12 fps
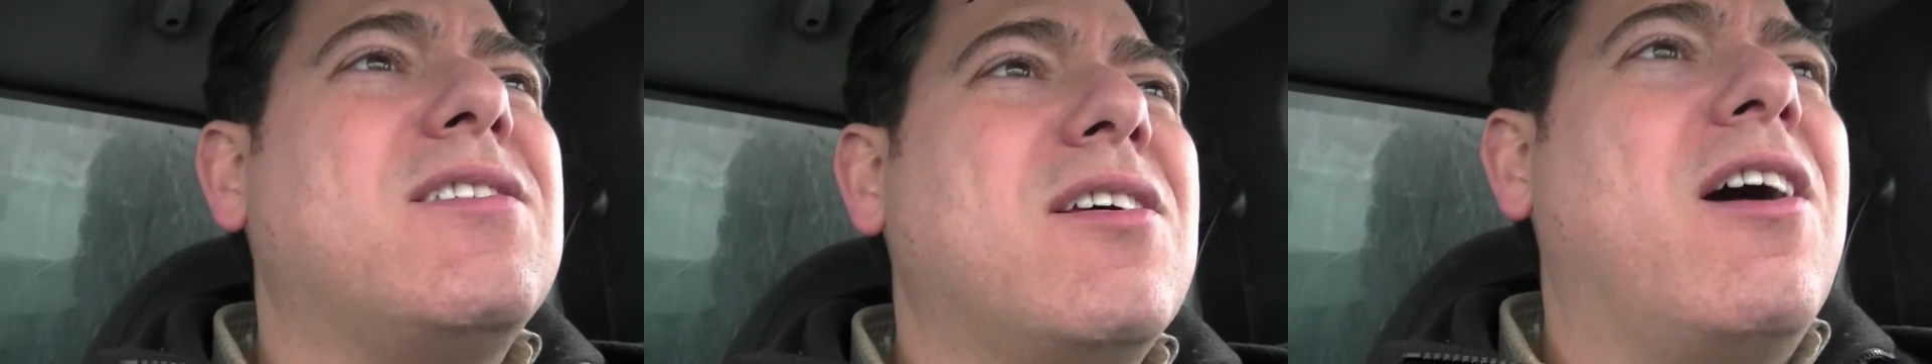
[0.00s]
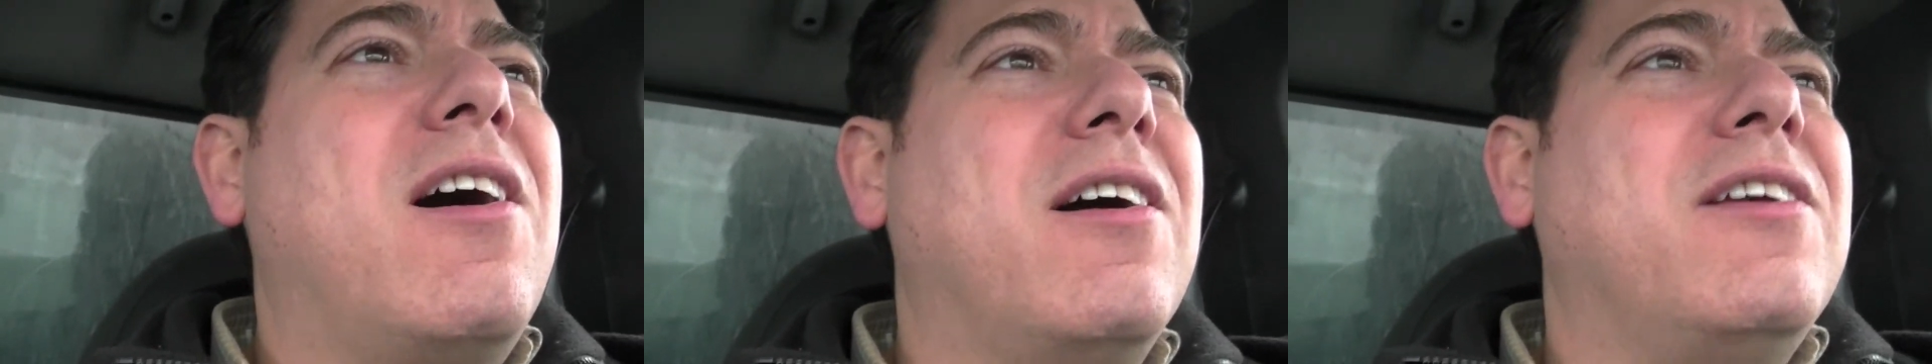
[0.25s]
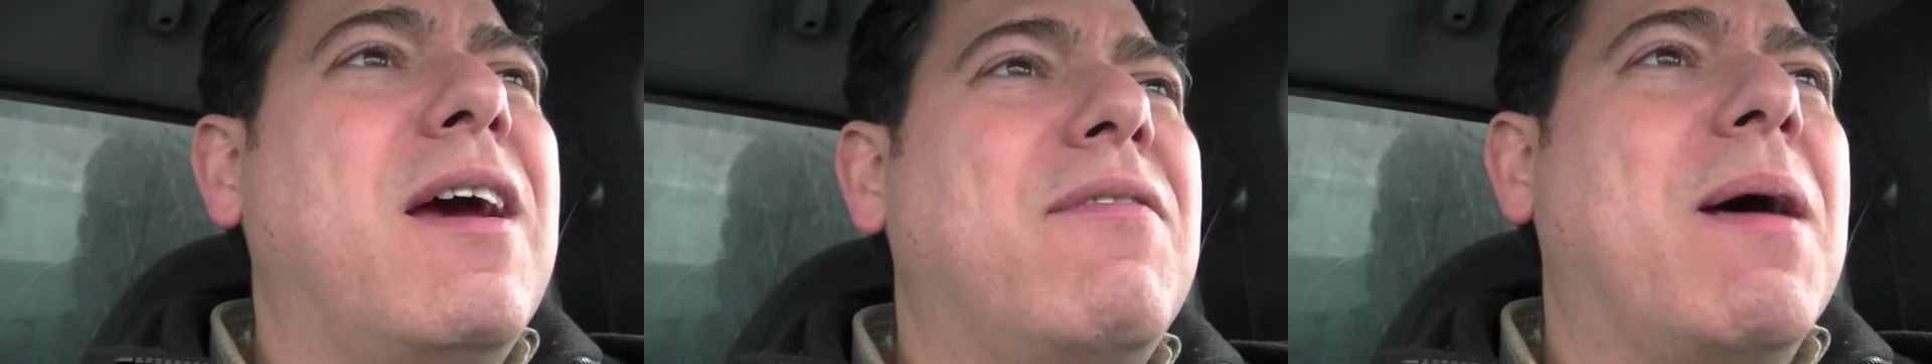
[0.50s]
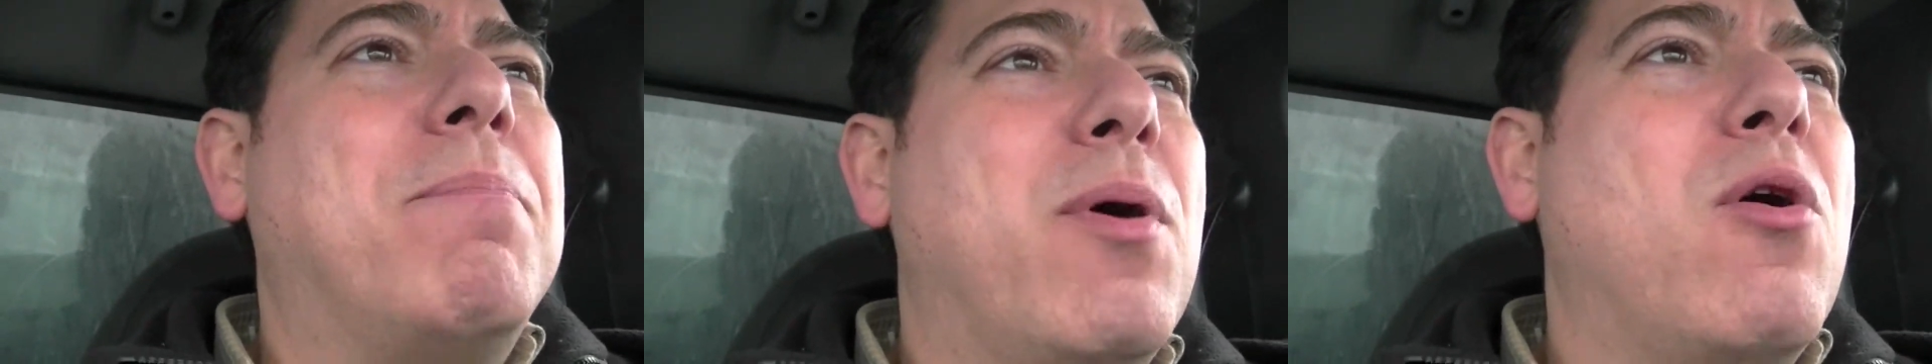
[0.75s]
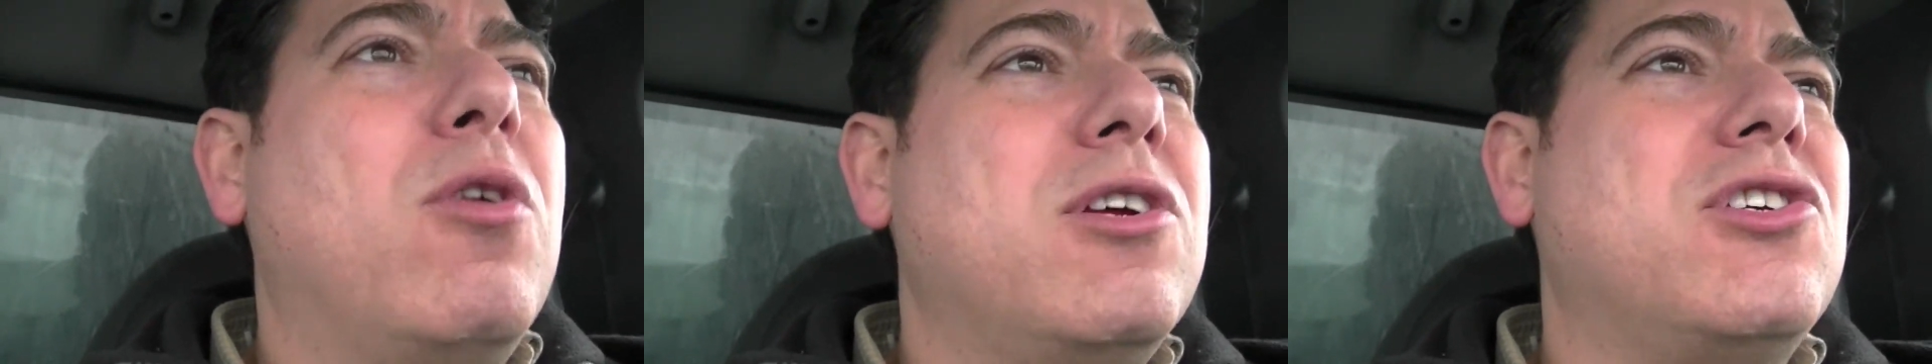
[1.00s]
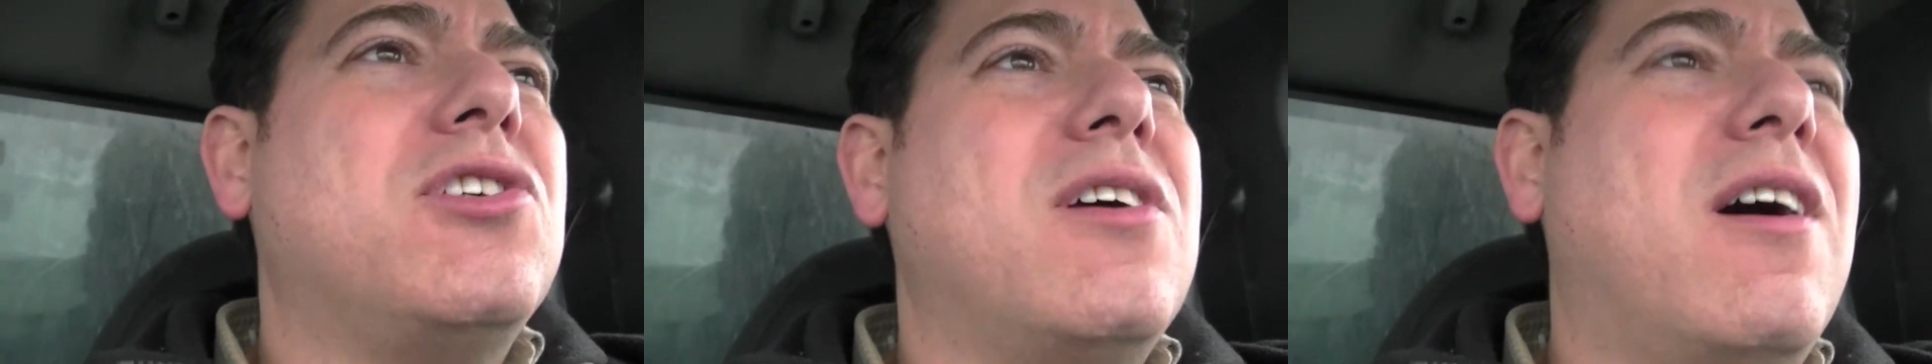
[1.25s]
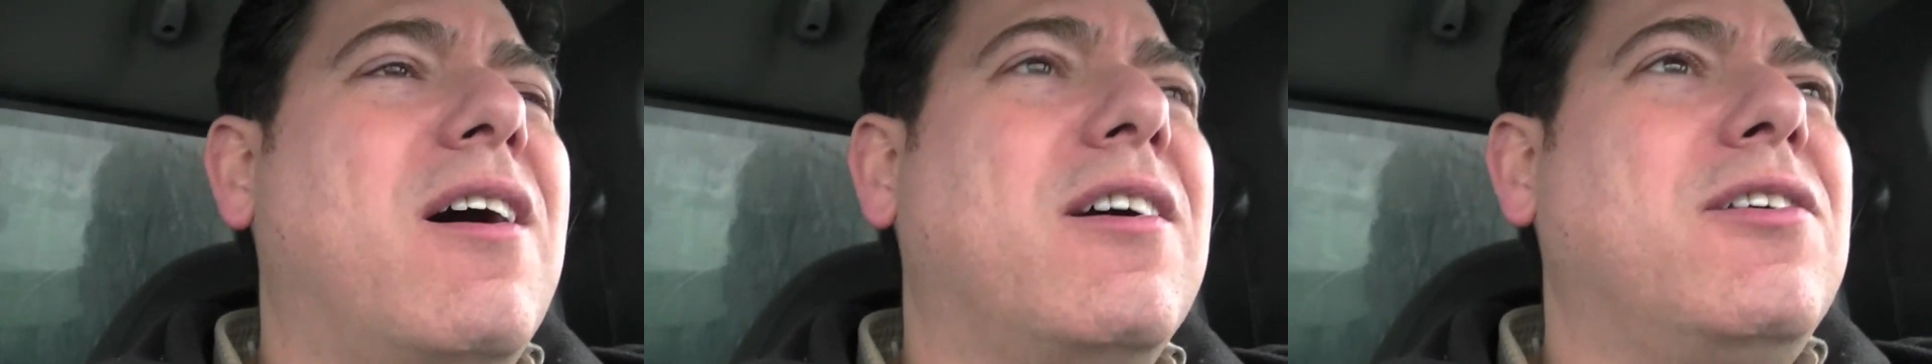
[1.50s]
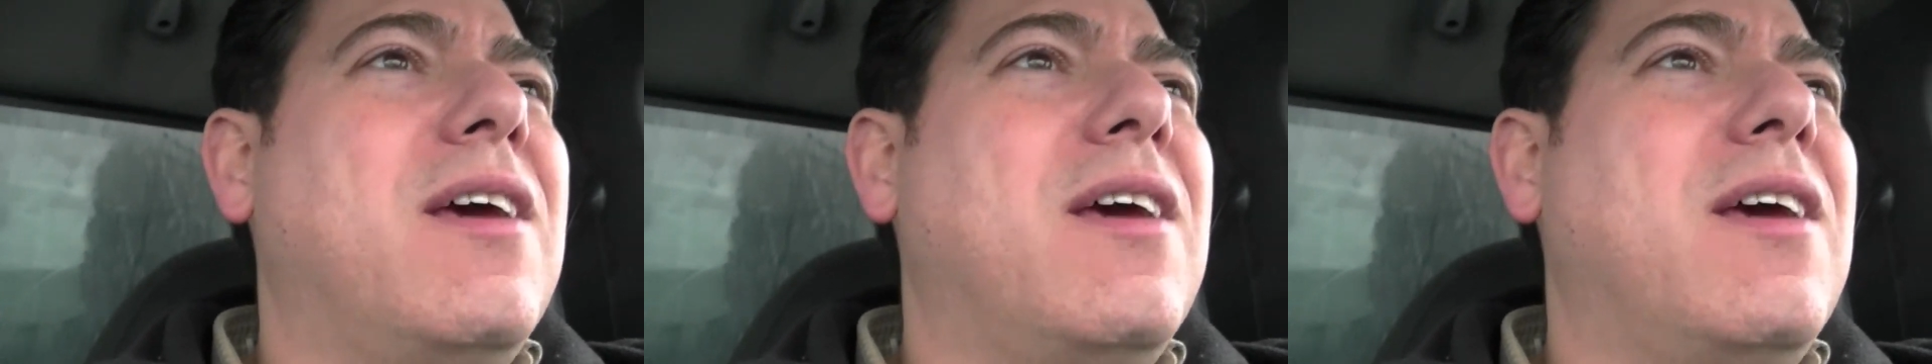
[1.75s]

song? Do you have that Polish song?